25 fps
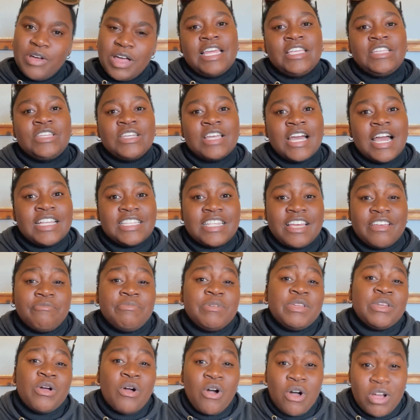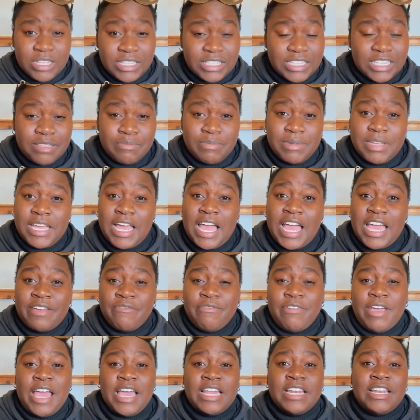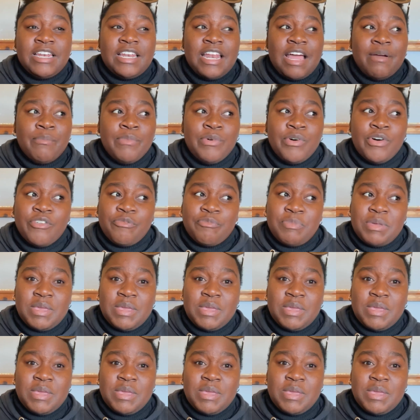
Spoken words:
But you guys have been asking me, I have had a number of